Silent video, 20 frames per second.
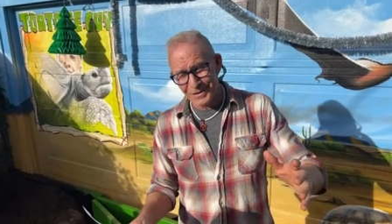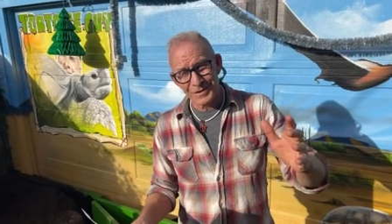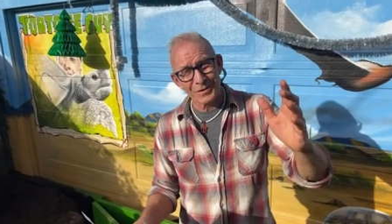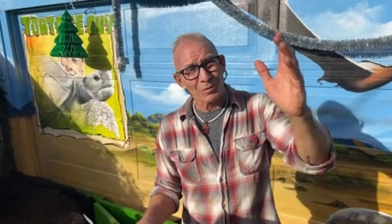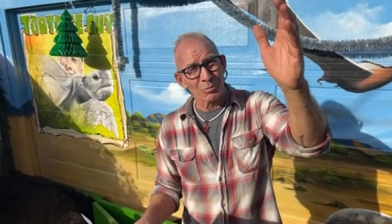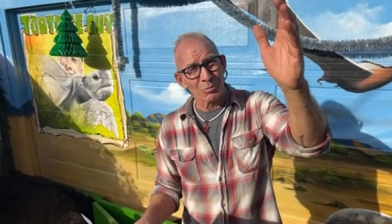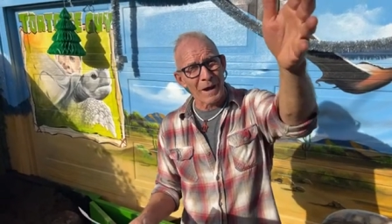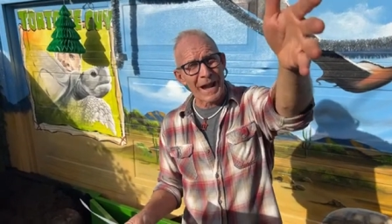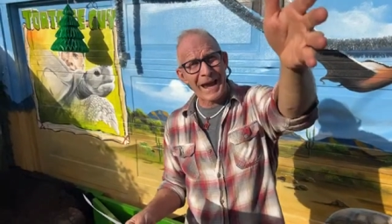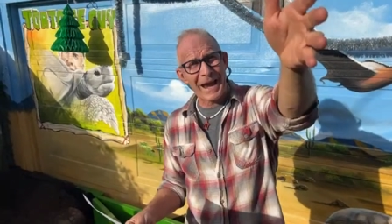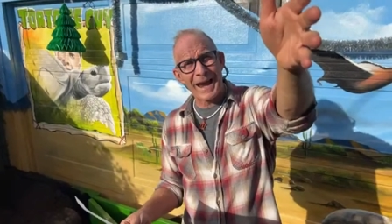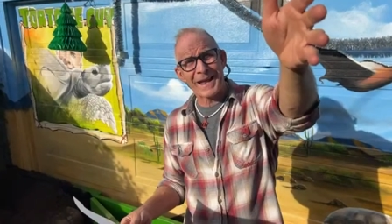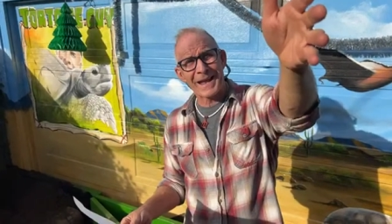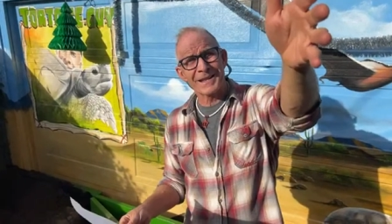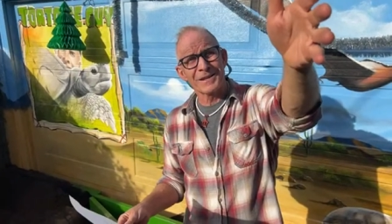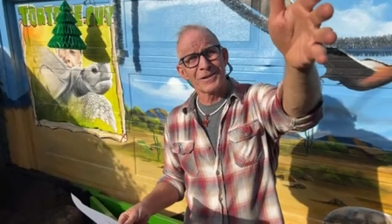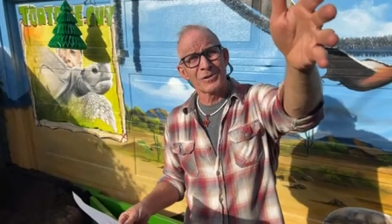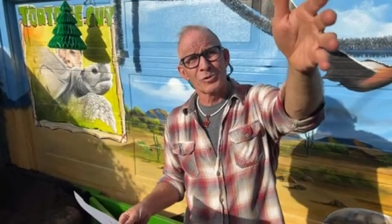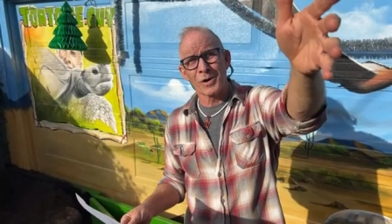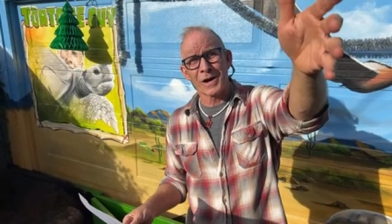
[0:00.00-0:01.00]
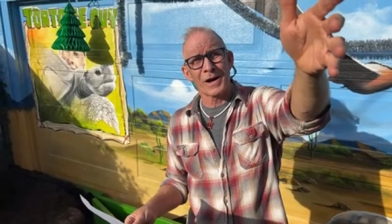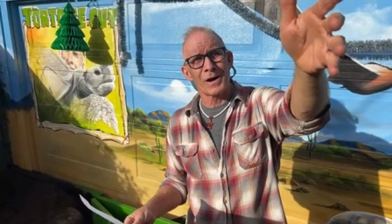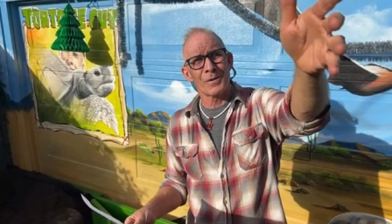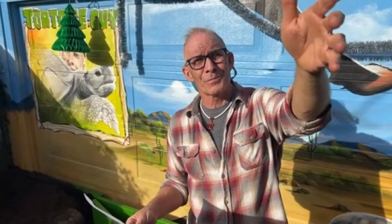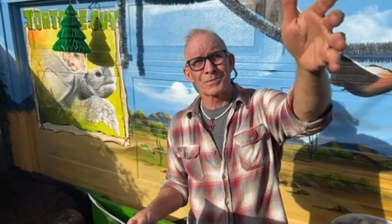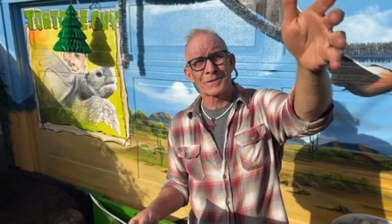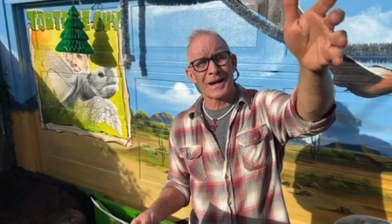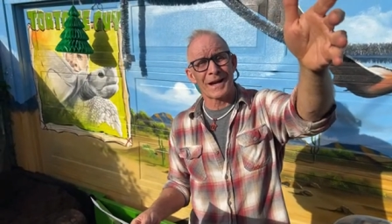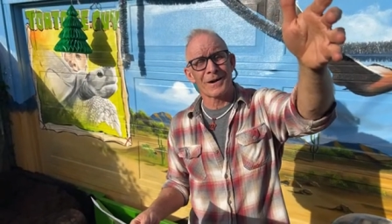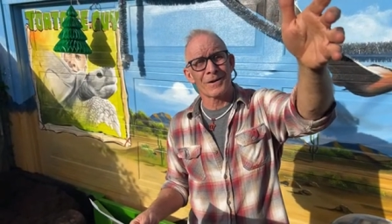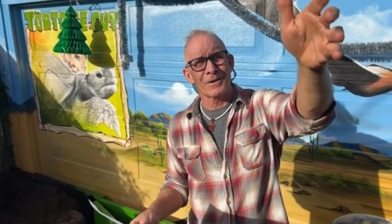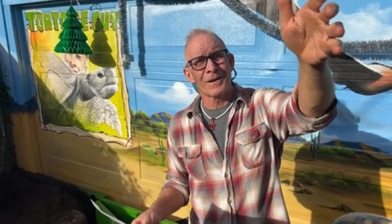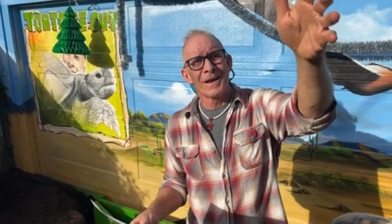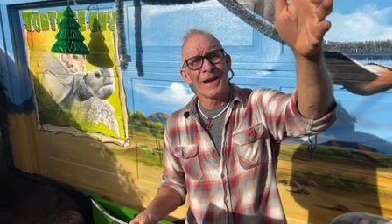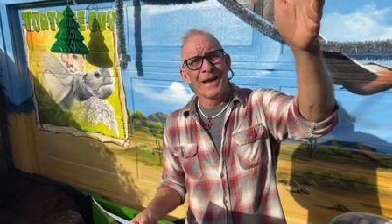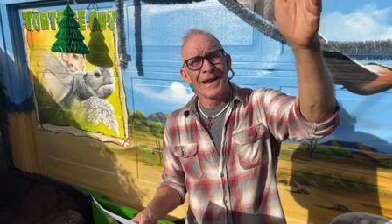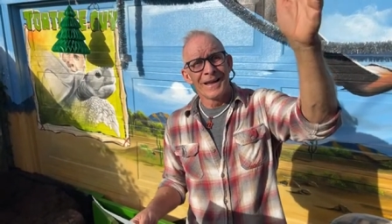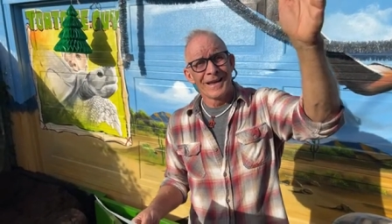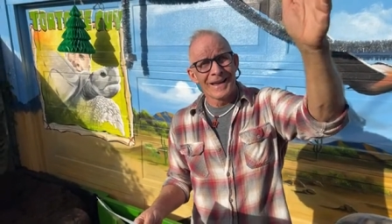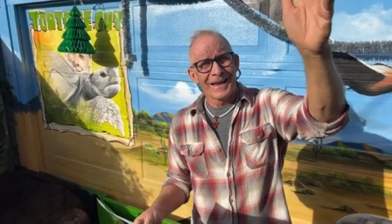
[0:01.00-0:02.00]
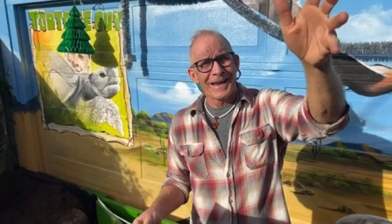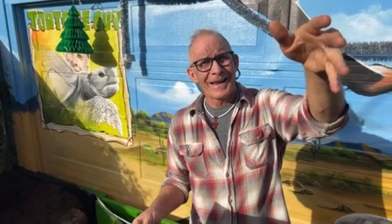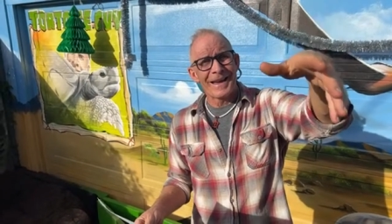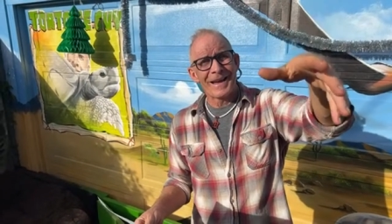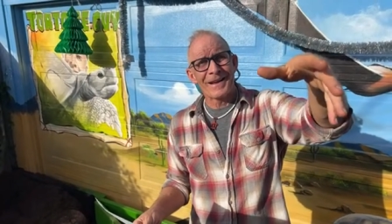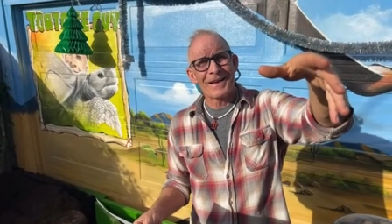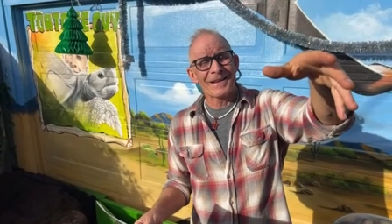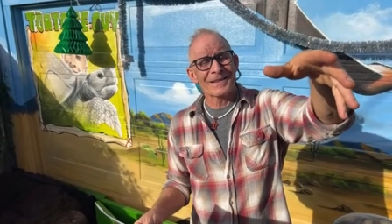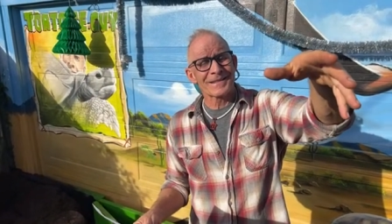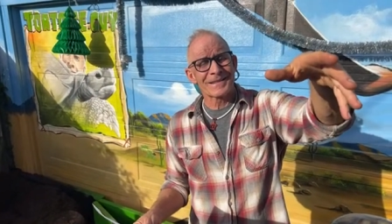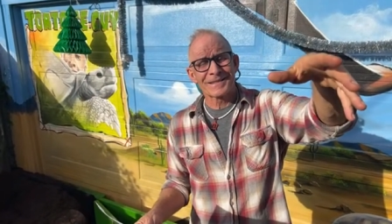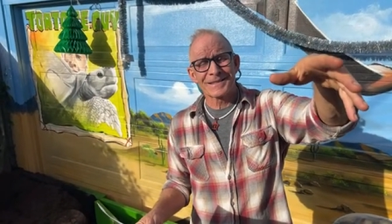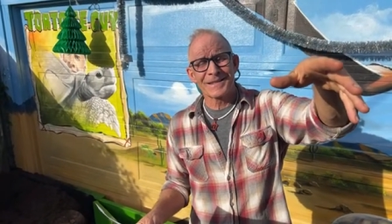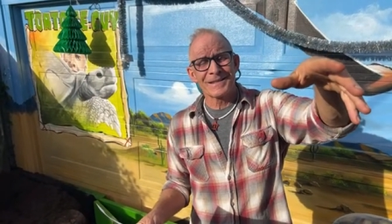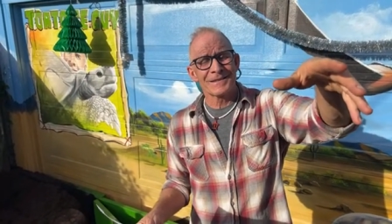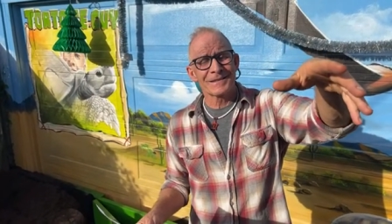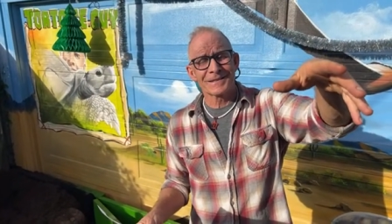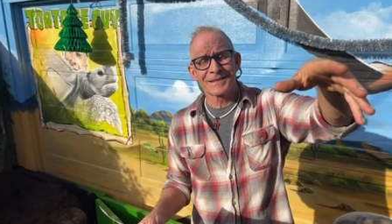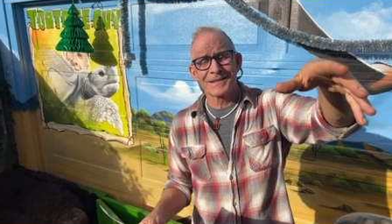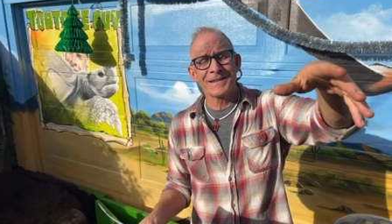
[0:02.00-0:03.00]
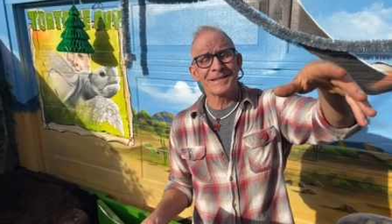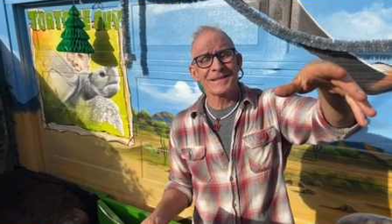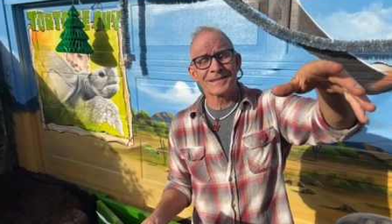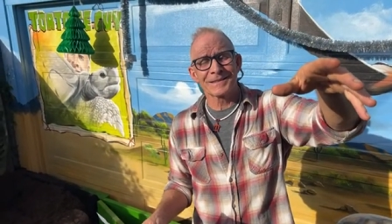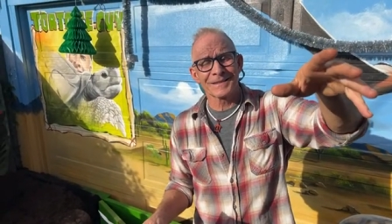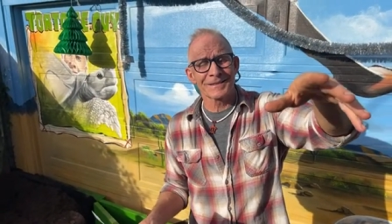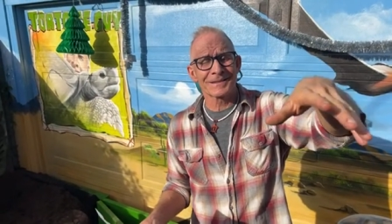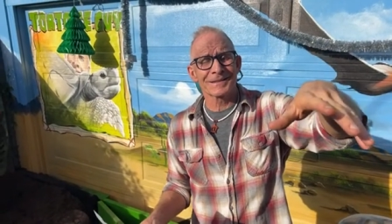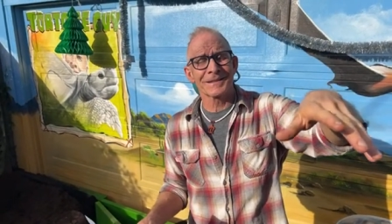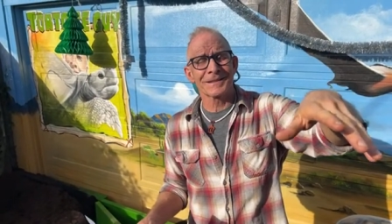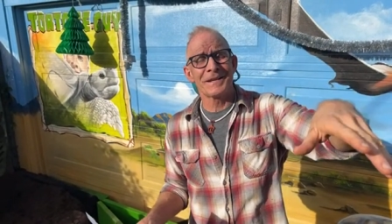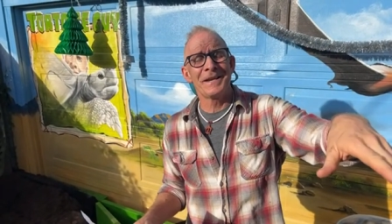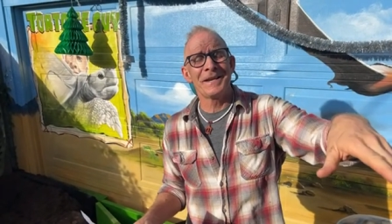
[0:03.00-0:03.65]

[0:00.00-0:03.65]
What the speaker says: Duran, who helps out ceaselessly